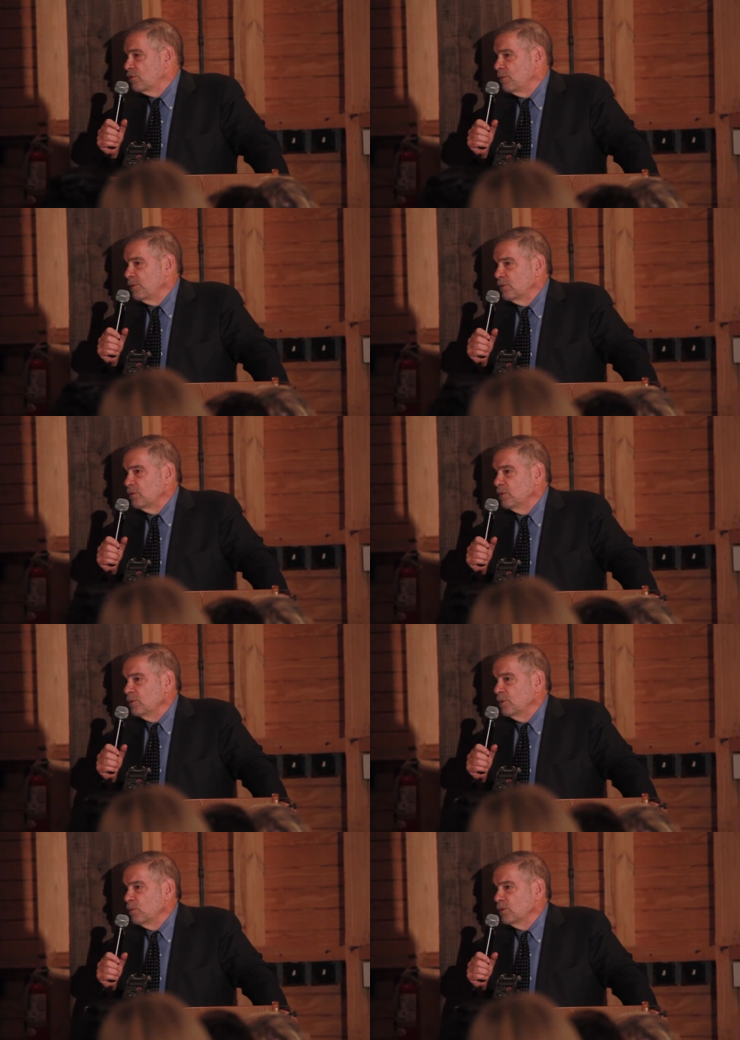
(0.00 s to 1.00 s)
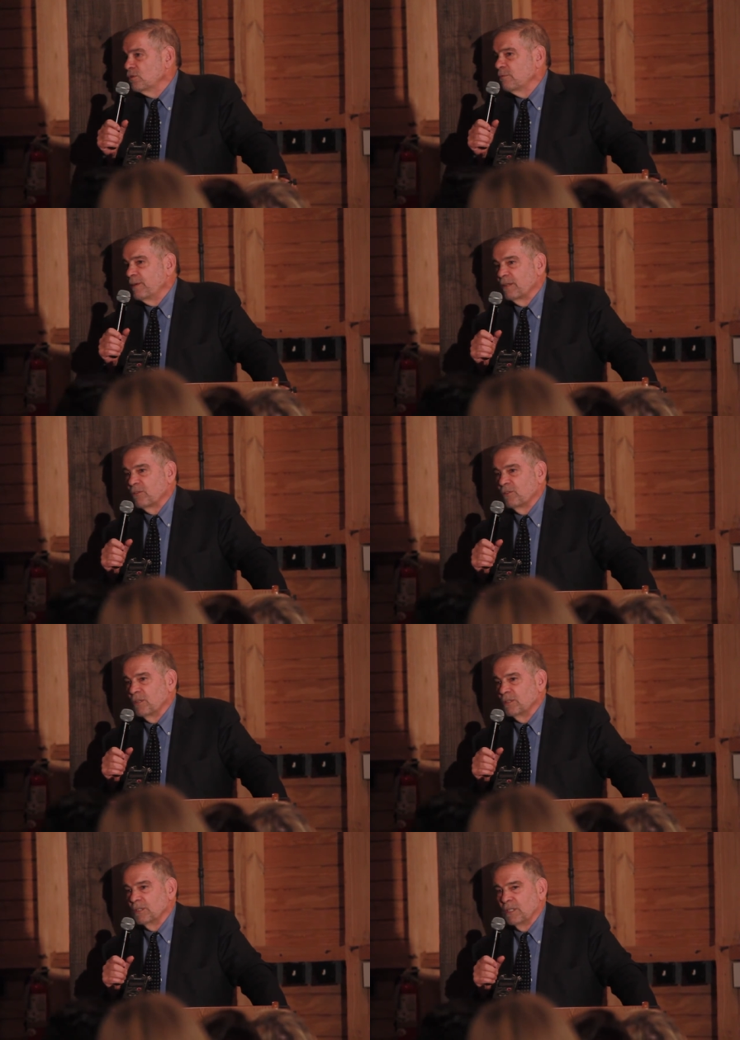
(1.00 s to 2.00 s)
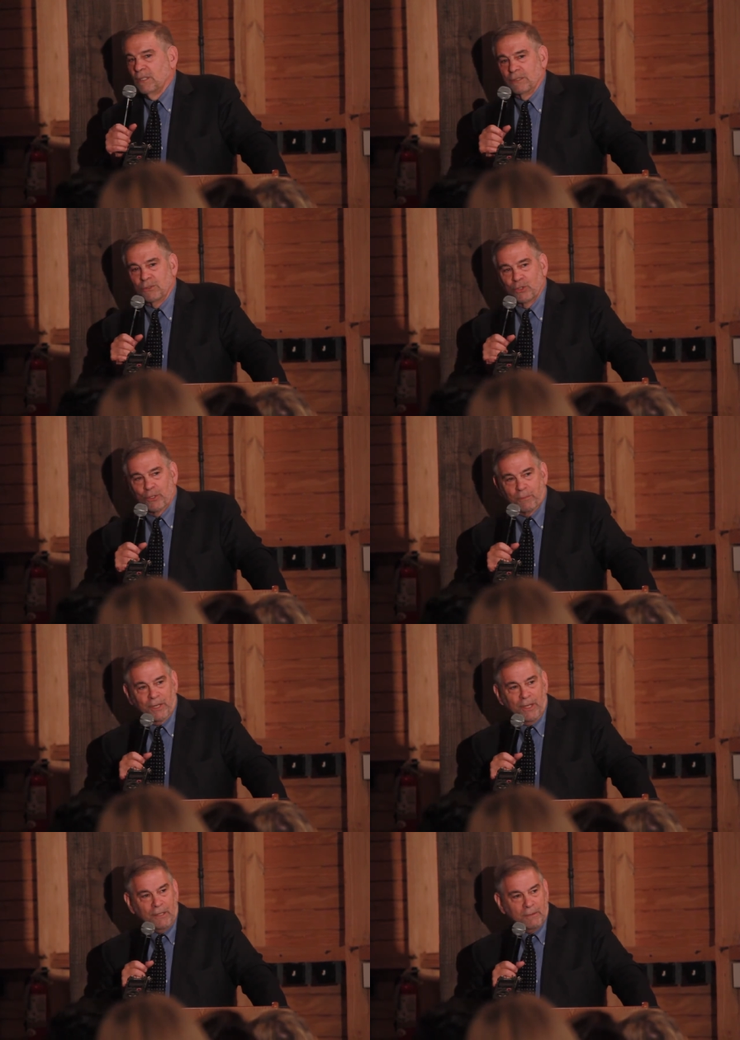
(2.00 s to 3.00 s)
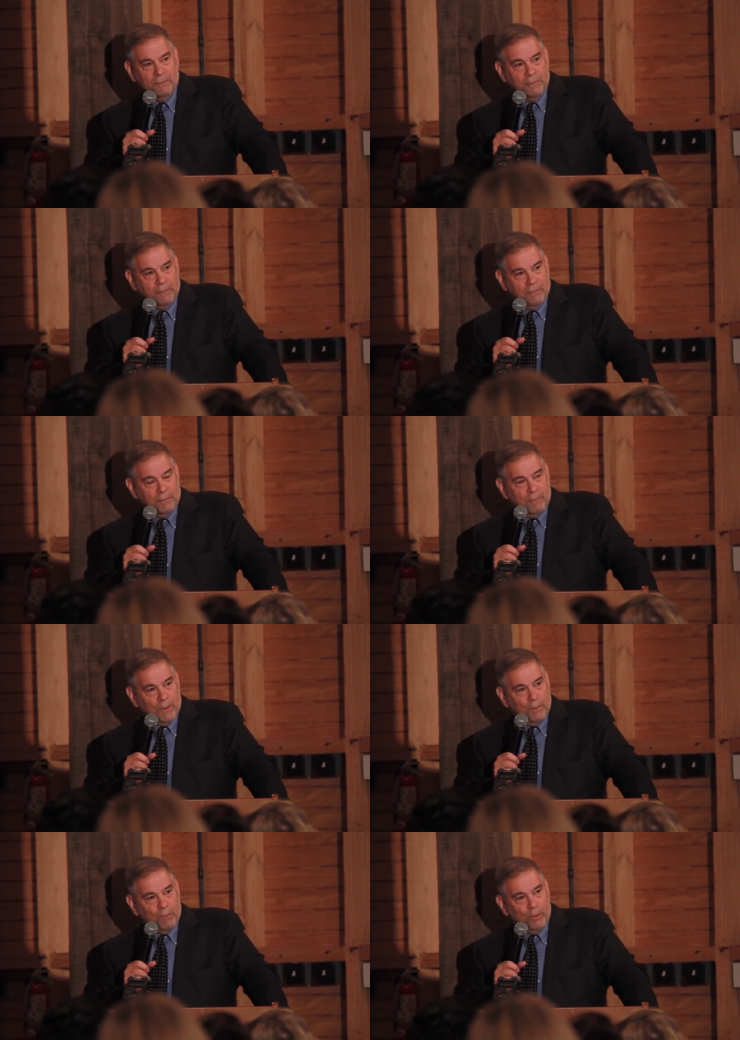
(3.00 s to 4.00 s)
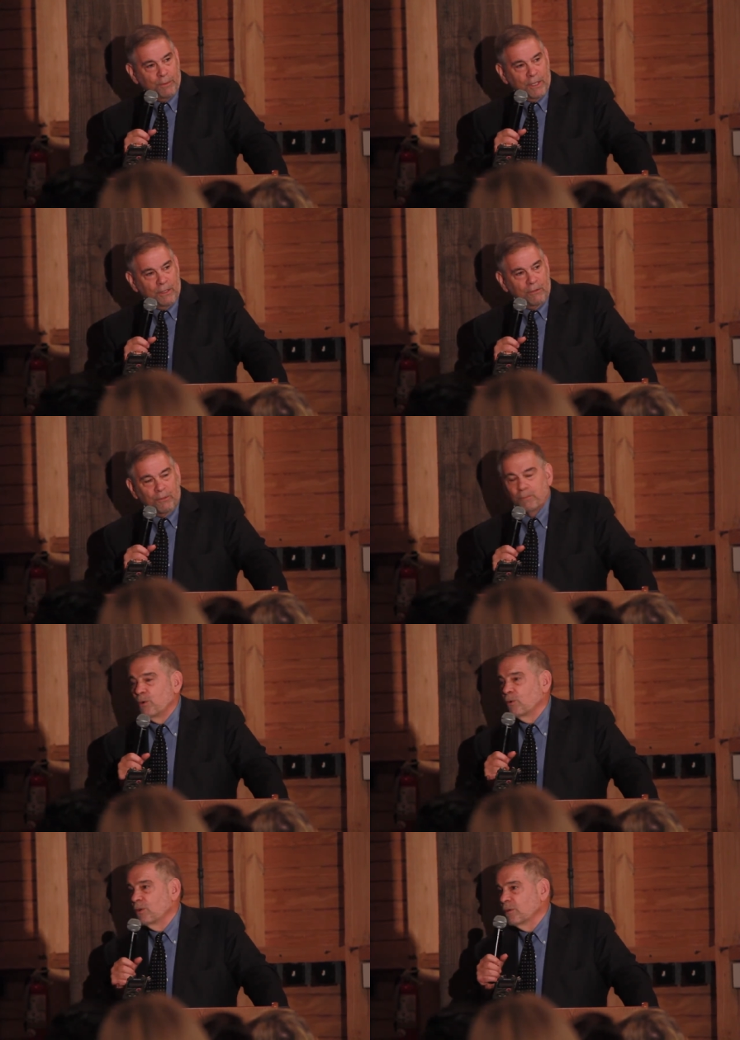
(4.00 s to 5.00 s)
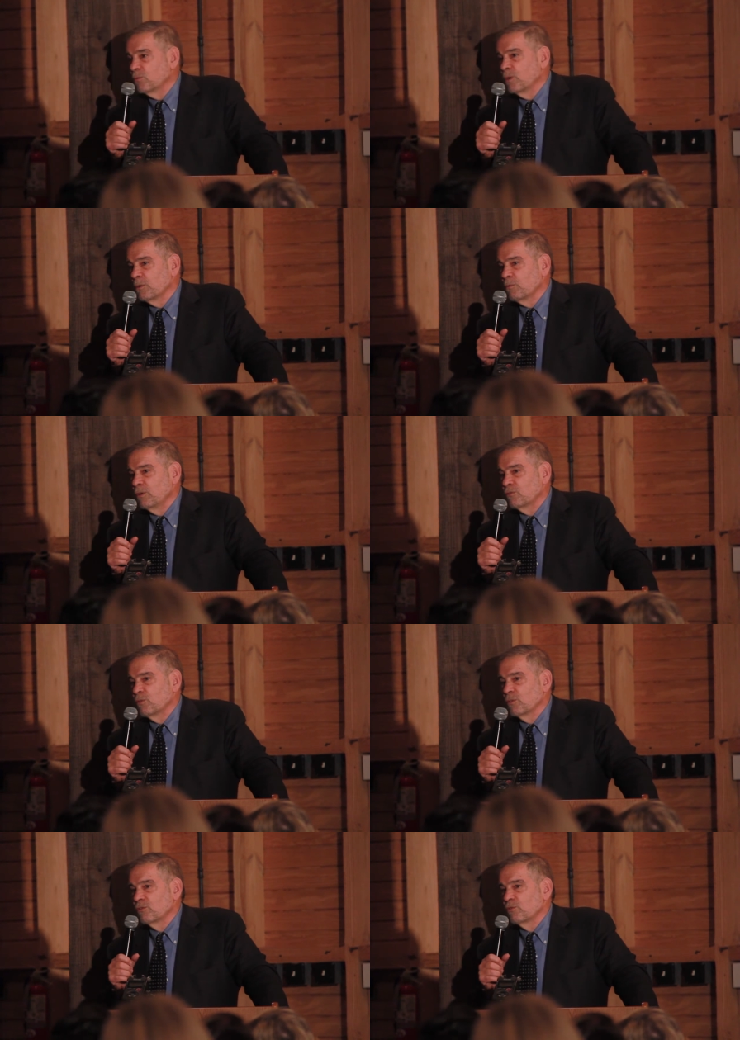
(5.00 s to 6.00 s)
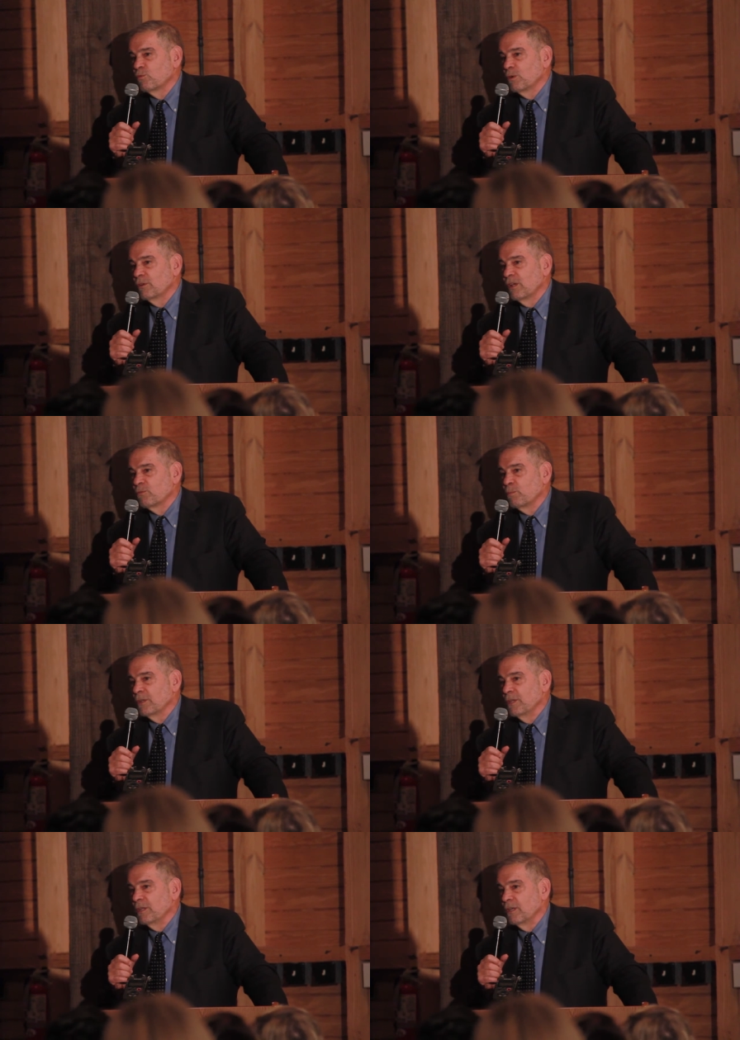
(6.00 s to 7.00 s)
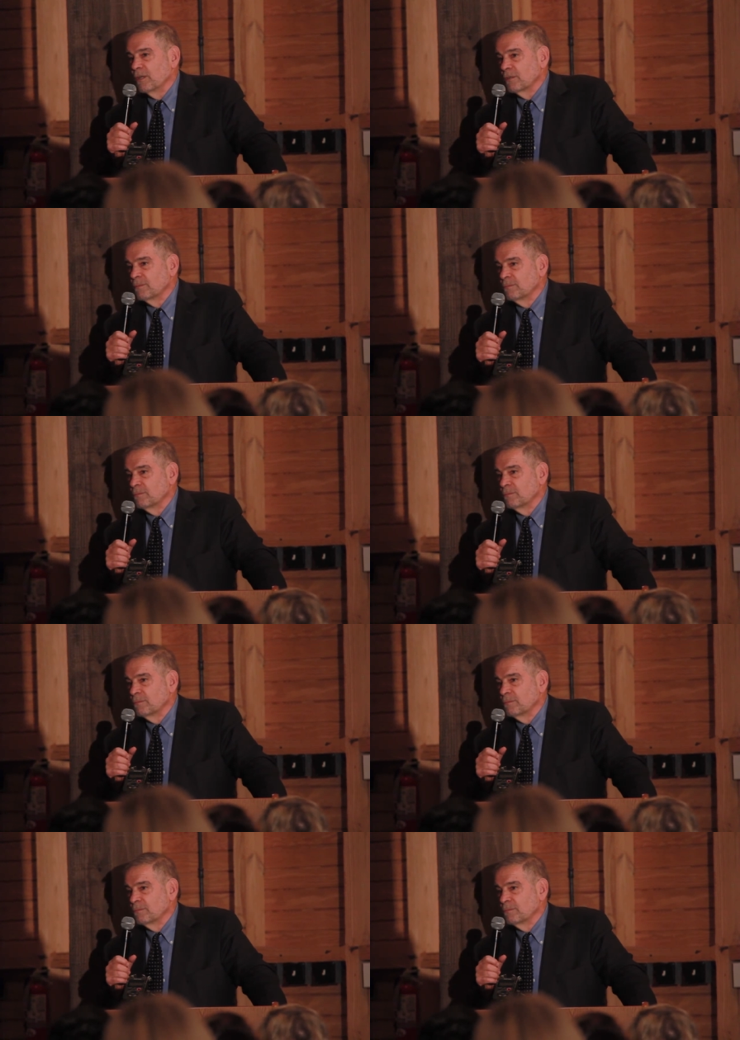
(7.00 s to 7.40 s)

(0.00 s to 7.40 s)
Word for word: Soviet Union was advancing on Germany, moving into Poland where resources were desperately needed.